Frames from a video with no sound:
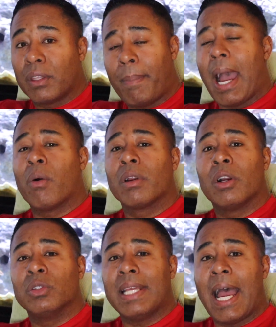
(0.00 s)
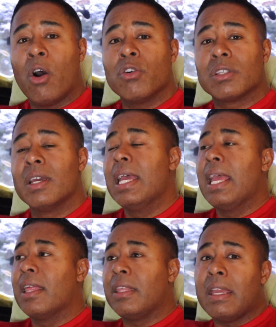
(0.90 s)
the power goes out,
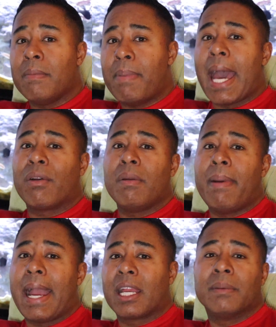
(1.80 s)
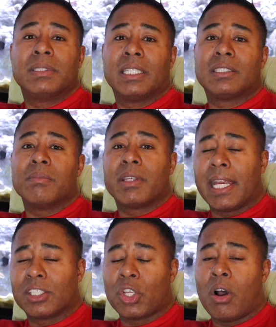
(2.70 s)
the battery backup system
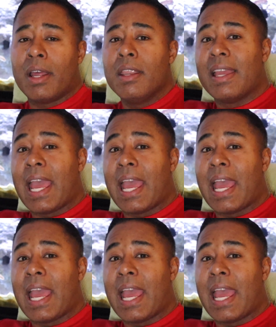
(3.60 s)
kicks on,